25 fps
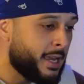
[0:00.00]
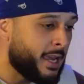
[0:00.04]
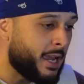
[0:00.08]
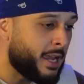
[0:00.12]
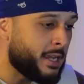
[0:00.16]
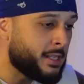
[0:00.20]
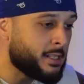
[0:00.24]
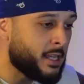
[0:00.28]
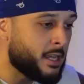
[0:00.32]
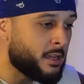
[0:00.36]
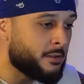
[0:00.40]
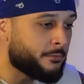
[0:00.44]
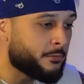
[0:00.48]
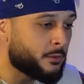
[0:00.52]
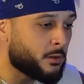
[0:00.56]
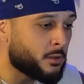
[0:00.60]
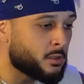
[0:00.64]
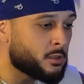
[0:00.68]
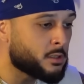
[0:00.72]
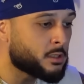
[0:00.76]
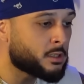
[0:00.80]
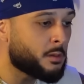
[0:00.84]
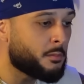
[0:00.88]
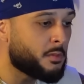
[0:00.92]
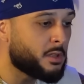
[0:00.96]
And then
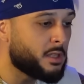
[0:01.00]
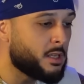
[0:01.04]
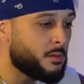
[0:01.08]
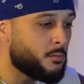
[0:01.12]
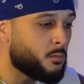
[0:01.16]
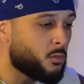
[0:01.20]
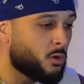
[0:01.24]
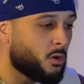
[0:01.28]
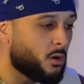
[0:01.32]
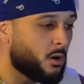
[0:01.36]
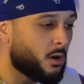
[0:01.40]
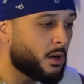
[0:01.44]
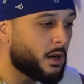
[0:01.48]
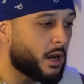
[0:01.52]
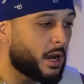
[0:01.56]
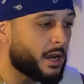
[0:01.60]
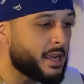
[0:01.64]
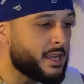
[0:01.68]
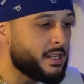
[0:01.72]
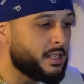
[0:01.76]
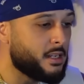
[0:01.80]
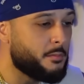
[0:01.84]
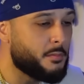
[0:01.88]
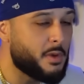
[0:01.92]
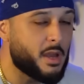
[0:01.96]
for some of the more
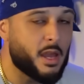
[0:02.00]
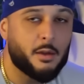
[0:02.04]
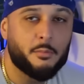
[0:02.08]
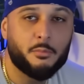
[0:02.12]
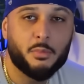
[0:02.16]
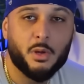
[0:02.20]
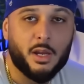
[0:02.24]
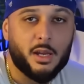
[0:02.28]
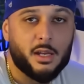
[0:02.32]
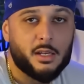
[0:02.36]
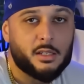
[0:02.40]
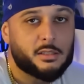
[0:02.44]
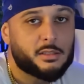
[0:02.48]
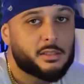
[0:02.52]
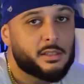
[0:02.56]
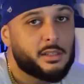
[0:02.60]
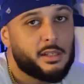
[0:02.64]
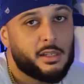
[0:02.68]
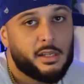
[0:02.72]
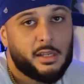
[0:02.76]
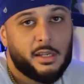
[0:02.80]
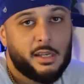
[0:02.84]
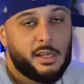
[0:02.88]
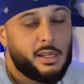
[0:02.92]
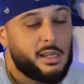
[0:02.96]
in-demand pairs,
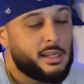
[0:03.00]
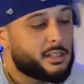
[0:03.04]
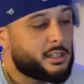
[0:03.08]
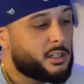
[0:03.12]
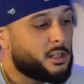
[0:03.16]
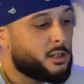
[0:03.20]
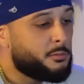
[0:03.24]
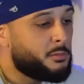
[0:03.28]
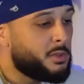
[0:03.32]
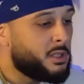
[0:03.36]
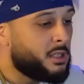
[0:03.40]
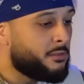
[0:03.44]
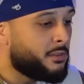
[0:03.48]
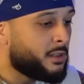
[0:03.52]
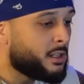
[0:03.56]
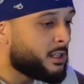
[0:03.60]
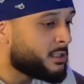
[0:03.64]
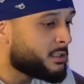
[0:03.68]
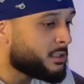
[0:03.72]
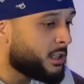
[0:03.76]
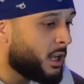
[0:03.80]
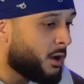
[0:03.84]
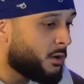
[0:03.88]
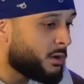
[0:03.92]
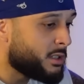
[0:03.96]
it could be even
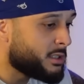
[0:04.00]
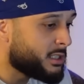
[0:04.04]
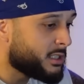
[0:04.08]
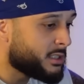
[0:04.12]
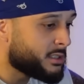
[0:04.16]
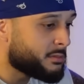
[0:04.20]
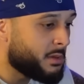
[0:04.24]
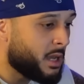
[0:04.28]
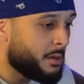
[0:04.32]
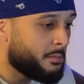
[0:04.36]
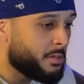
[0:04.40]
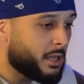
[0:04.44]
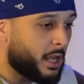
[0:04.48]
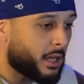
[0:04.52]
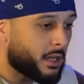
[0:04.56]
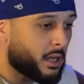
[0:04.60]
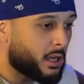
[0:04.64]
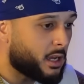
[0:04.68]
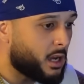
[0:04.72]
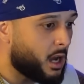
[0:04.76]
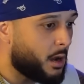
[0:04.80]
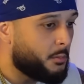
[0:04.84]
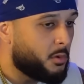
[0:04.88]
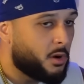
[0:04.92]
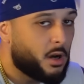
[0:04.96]
as low as just maybe like a
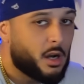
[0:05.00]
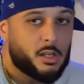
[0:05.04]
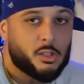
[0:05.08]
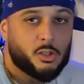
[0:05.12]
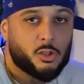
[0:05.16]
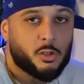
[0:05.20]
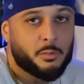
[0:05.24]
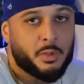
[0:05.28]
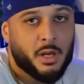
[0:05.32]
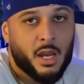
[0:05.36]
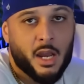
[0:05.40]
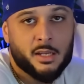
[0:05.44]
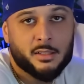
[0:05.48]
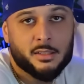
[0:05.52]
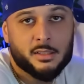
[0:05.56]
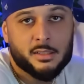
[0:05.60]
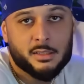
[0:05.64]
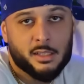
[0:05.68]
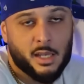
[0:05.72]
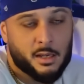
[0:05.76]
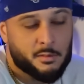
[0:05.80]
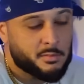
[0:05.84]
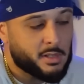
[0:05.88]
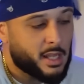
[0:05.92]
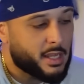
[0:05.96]
couple hundred pairs or
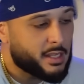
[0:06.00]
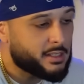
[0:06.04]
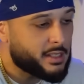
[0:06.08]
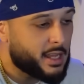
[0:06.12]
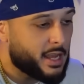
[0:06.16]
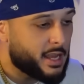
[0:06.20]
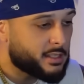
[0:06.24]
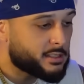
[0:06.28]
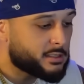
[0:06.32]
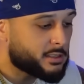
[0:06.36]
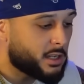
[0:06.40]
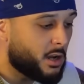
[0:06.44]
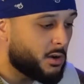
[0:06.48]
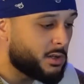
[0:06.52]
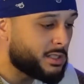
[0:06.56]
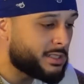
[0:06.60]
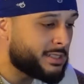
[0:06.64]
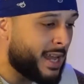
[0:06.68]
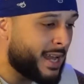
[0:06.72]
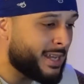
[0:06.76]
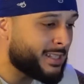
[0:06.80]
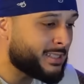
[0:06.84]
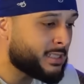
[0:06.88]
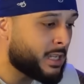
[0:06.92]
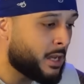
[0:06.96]
something like that. So it's
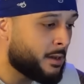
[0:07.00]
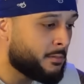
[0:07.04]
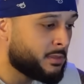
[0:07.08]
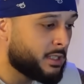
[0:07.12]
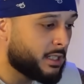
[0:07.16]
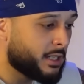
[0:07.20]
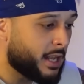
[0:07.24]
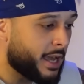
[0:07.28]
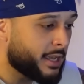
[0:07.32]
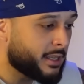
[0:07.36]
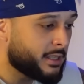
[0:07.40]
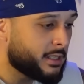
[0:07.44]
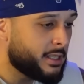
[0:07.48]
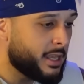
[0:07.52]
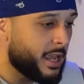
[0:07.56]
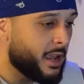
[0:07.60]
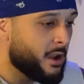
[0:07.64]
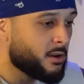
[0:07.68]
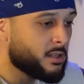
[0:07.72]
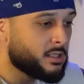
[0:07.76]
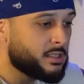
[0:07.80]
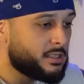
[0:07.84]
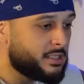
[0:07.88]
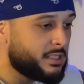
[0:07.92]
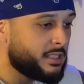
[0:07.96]
not something to like
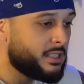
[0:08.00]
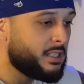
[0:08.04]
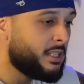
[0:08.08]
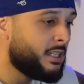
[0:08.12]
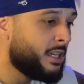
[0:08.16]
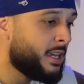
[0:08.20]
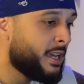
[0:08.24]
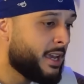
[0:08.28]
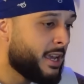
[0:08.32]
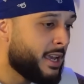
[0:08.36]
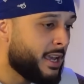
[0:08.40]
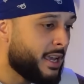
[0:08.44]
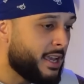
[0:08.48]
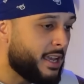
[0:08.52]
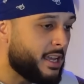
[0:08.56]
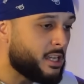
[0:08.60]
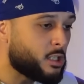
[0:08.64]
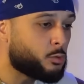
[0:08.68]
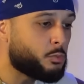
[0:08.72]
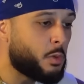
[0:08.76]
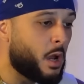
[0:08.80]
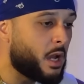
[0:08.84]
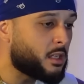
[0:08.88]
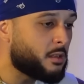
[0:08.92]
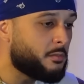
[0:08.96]
guarantee,
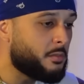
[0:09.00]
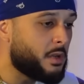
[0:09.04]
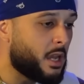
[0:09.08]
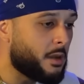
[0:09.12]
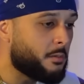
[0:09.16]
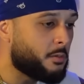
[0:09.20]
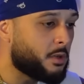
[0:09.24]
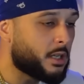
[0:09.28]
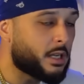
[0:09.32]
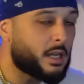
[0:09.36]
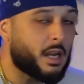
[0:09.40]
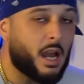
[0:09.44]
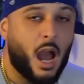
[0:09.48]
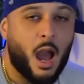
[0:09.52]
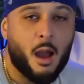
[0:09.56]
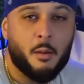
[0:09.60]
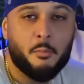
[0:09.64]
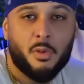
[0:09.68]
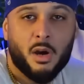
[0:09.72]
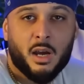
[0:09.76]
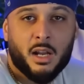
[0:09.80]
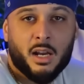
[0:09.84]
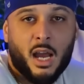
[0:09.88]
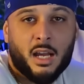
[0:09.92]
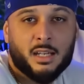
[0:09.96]
expect to be able to cop,
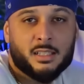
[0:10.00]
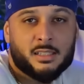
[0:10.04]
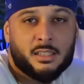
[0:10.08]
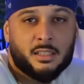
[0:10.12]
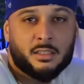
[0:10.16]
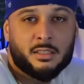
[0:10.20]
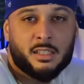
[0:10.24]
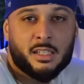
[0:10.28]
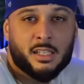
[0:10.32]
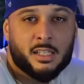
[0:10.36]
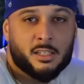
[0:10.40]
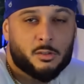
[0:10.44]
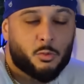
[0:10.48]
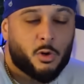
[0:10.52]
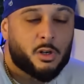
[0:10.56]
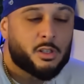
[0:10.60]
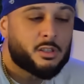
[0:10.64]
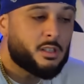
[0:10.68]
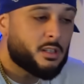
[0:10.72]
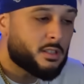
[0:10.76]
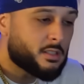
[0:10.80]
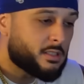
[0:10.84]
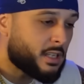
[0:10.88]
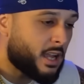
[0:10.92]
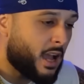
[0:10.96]
but I still think it's worth
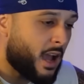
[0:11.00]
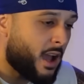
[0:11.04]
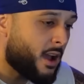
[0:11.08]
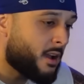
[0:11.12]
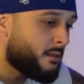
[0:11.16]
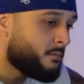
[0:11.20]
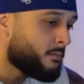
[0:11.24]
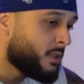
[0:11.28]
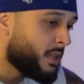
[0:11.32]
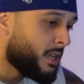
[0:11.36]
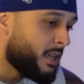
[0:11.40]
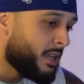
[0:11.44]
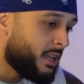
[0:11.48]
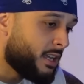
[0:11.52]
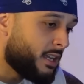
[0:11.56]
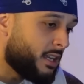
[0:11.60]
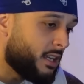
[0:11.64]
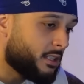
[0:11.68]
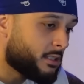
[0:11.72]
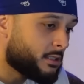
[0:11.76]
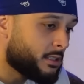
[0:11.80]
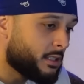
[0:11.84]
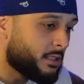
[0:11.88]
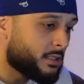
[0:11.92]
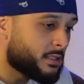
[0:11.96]
your time.
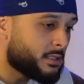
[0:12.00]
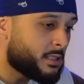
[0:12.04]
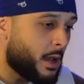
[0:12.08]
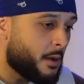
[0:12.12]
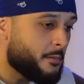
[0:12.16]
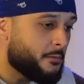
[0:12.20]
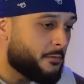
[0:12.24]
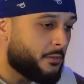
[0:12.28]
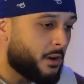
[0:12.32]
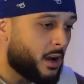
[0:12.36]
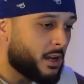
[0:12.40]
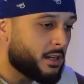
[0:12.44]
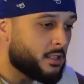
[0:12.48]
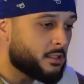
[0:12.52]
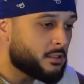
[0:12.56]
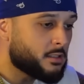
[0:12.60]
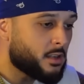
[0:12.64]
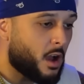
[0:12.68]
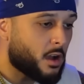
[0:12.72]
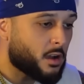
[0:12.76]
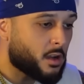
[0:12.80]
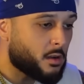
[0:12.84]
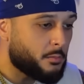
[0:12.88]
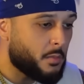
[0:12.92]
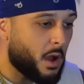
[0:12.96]
It's still something fun to
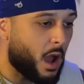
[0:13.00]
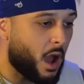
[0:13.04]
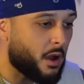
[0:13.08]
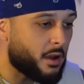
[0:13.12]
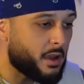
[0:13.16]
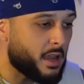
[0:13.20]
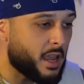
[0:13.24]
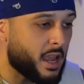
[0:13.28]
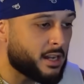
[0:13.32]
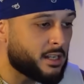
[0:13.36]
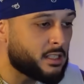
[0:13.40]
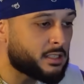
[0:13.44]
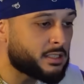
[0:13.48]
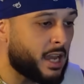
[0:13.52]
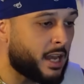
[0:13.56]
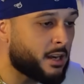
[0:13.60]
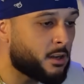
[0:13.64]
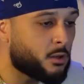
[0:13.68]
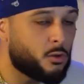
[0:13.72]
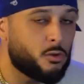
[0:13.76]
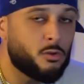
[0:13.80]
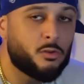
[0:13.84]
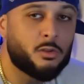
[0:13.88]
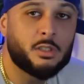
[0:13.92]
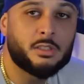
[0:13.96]
talk about. And it's kind
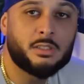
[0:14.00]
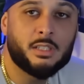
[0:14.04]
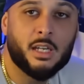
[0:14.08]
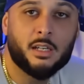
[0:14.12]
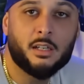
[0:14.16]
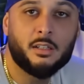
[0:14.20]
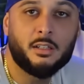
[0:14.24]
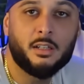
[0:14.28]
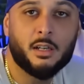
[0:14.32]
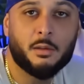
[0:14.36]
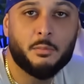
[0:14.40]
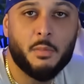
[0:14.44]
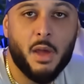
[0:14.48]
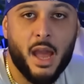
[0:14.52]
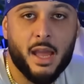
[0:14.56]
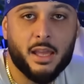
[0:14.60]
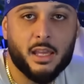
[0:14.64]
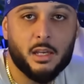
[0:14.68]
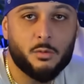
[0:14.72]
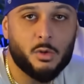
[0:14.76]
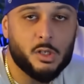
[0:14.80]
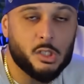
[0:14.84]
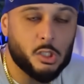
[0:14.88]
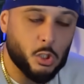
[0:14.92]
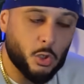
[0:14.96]
of cool to take a look back
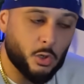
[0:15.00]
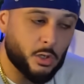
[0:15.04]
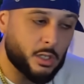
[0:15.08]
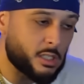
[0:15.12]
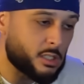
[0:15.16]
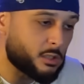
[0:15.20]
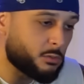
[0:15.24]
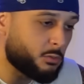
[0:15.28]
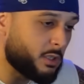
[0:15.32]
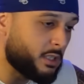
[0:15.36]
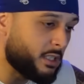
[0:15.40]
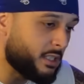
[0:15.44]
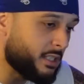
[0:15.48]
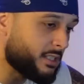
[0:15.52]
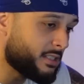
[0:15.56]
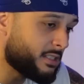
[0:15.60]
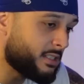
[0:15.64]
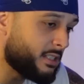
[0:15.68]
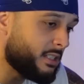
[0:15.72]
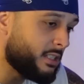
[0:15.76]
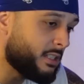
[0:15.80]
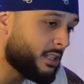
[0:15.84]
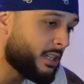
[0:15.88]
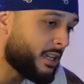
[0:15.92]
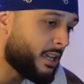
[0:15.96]
at what Jordans we did
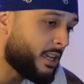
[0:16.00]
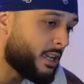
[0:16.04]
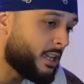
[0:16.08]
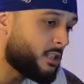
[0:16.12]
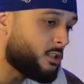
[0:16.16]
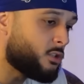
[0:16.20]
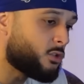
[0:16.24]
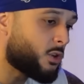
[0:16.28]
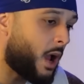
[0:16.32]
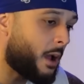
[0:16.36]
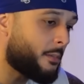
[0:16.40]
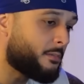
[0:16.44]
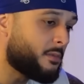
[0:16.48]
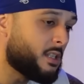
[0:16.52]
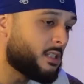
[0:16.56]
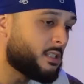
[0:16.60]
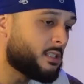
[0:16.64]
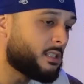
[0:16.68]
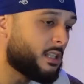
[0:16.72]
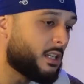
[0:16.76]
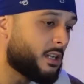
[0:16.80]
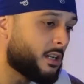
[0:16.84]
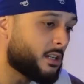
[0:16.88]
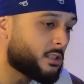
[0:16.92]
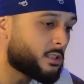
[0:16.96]
see drop
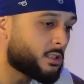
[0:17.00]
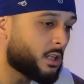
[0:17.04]
this year.